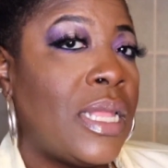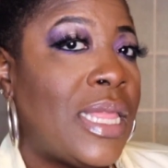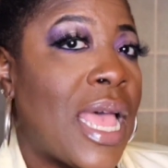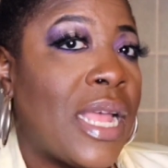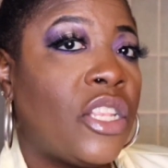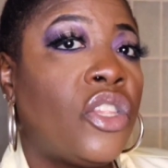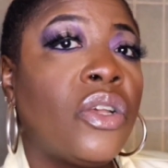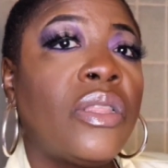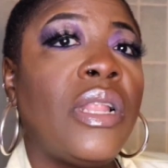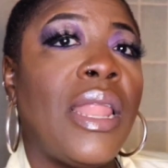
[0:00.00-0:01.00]
that
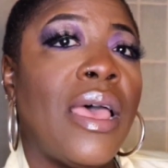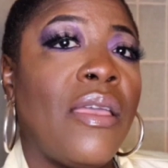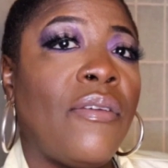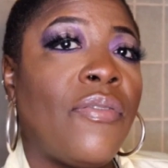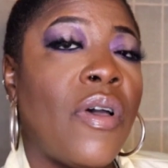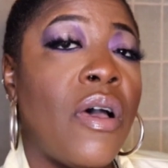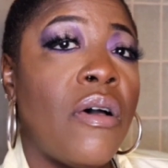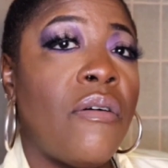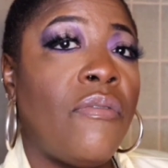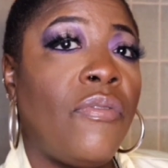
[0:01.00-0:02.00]
took the life
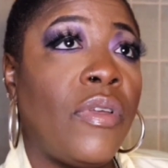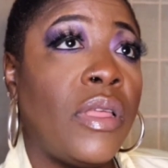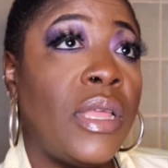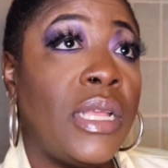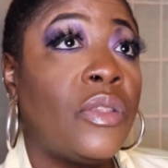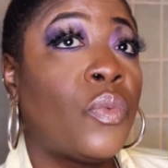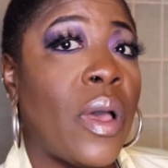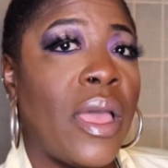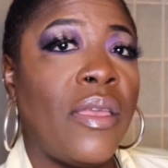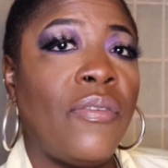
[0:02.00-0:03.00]
of his
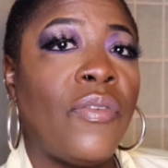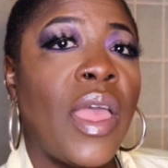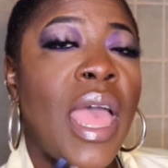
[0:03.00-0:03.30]
wife